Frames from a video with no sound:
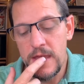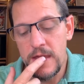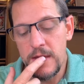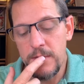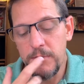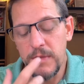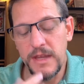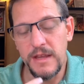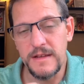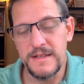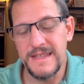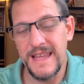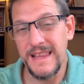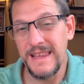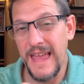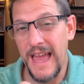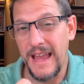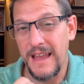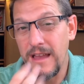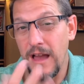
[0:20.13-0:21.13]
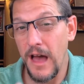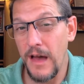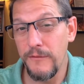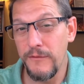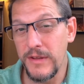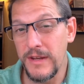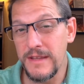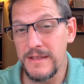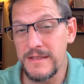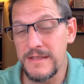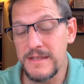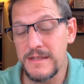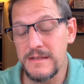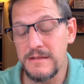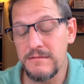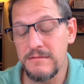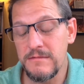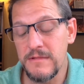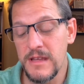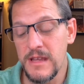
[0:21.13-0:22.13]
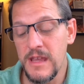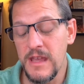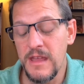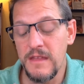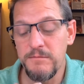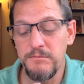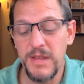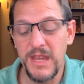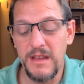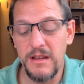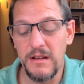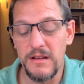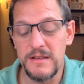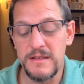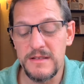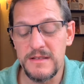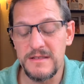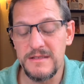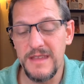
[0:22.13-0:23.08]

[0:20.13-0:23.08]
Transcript: because they lack confidence, because